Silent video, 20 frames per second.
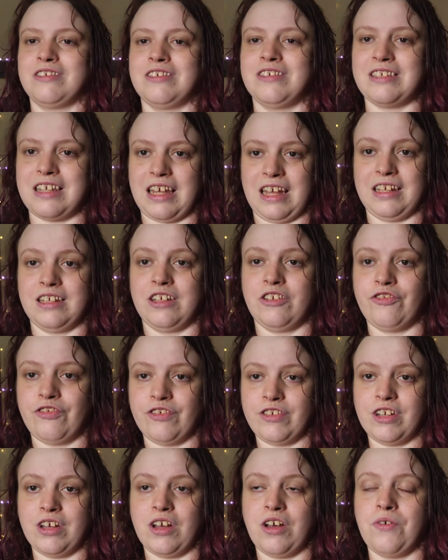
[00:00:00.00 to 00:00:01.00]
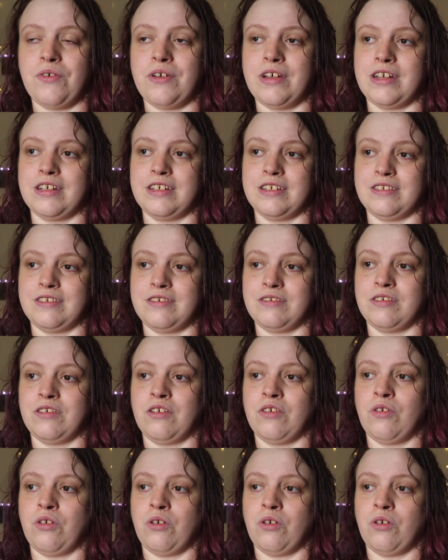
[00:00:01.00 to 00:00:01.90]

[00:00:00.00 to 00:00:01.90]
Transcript: want to say in this video is